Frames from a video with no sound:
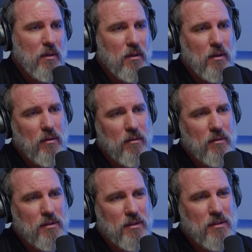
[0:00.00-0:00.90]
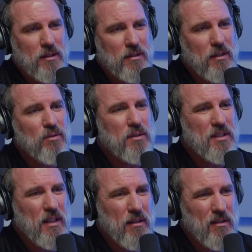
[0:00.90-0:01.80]
You know, it's
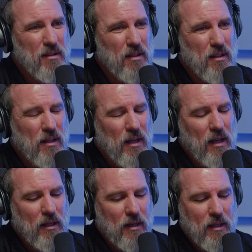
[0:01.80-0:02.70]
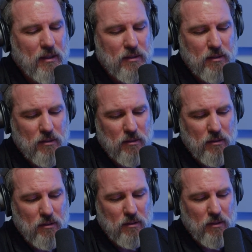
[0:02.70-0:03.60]
interesting. And I guess
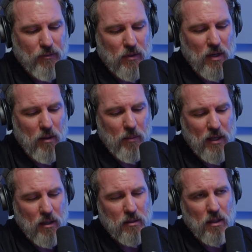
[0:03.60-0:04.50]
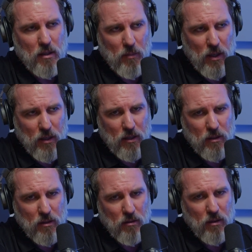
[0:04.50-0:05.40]
if you're not making a ton of
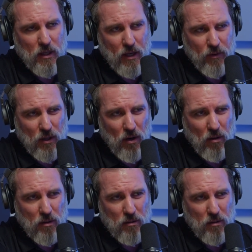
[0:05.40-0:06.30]
money, you look at every dollar.